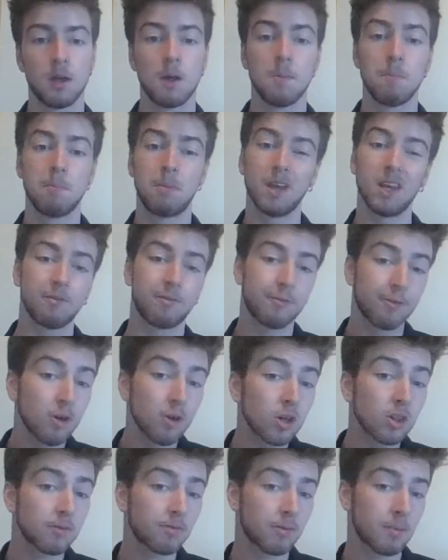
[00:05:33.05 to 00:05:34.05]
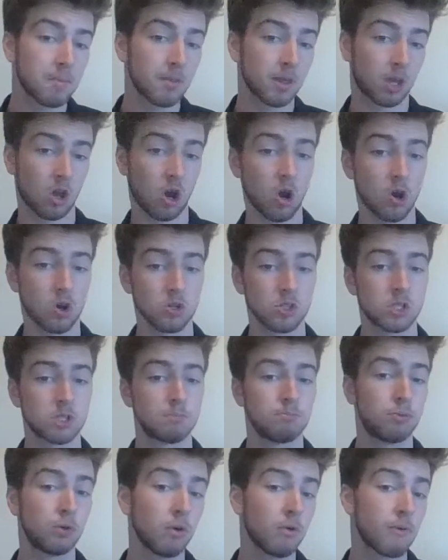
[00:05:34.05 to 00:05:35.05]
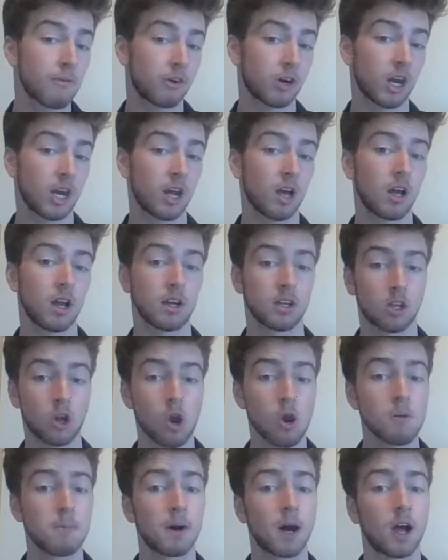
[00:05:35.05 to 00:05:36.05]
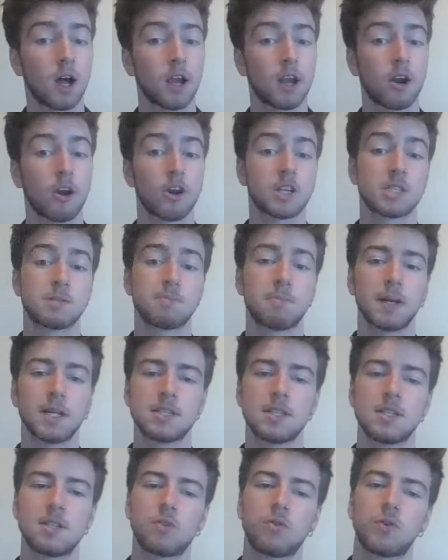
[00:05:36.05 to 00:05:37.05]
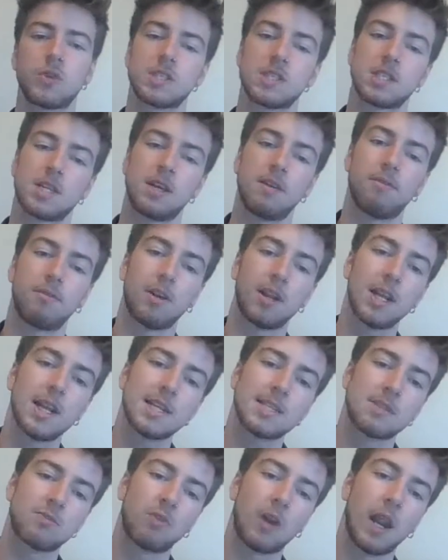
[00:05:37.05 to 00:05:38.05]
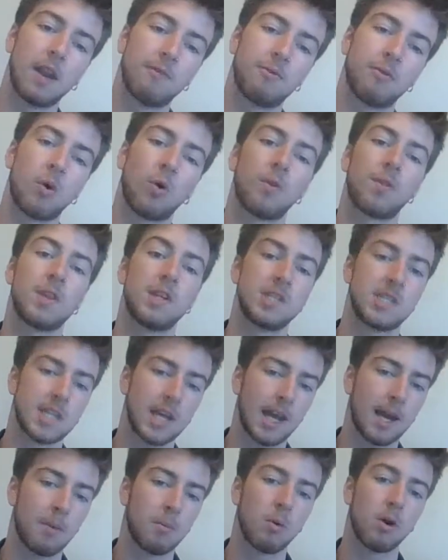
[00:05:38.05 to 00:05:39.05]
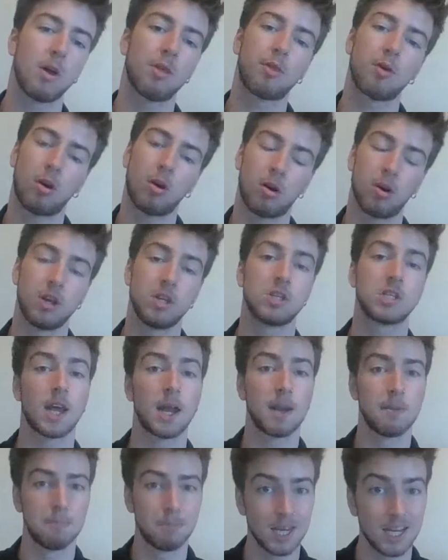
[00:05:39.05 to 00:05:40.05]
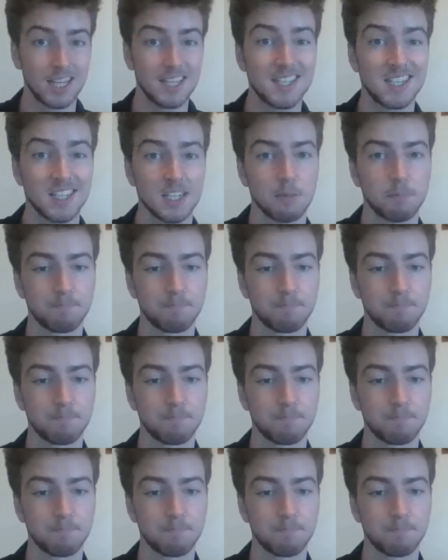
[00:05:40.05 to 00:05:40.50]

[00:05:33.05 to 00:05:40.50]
Being further from the coast, Brewarrina and Cobar are expected to receive less rainfall than Tamworth, Orange and Menindee.